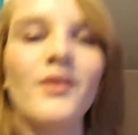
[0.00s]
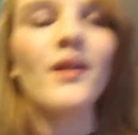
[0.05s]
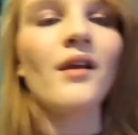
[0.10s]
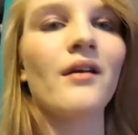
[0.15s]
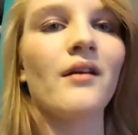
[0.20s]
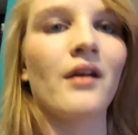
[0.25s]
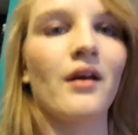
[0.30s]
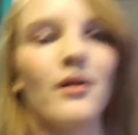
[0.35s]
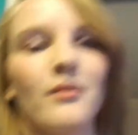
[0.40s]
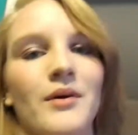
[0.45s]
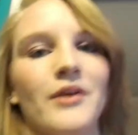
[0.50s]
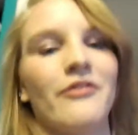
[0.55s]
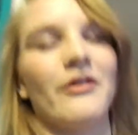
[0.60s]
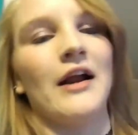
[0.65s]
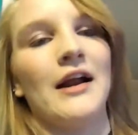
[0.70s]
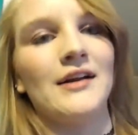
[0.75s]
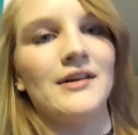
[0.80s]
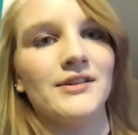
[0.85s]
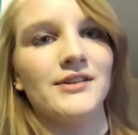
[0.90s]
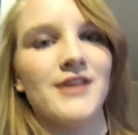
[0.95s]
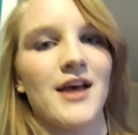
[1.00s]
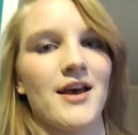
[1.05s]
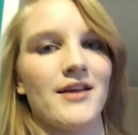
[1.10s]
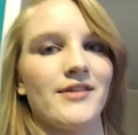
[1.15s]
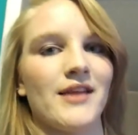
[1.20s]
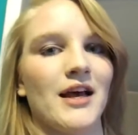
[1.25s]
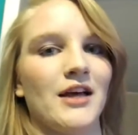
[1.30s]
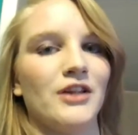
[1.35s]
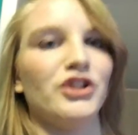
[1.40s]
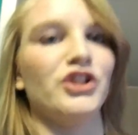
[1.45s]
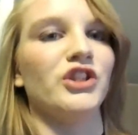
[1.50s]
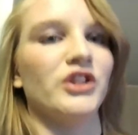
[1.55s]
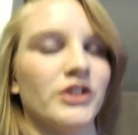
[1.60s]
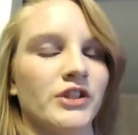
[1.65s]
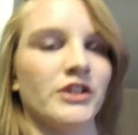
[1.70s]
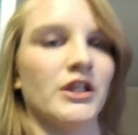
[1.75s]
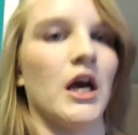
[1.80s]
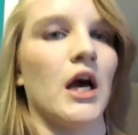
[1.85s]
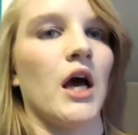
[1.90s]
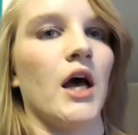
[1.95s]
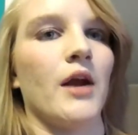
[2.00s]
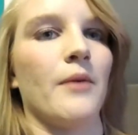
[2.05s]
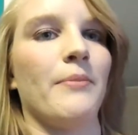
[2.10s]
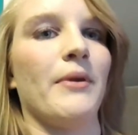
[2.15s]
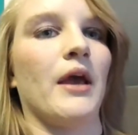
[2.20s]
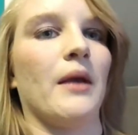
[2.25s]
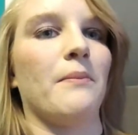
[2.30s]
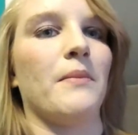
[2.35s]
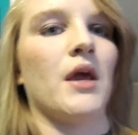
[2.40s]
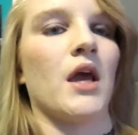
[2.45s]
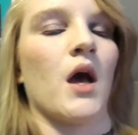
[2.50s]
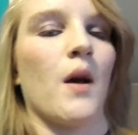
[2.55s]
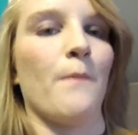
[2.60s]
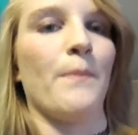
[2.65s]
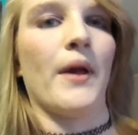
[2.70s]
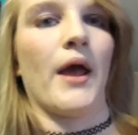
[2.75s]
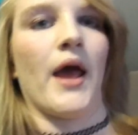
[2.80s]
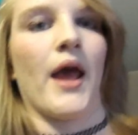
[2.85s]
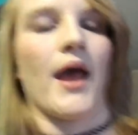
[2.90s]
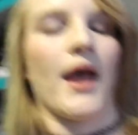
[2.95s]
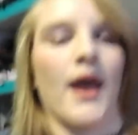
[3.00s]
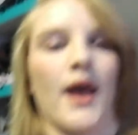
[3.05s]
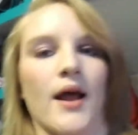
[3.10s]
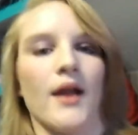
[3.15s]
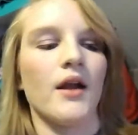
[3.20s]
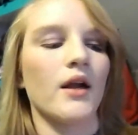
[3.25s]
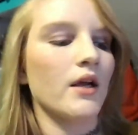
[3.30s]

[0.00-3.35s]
now my friend said that she's gonna pick me up at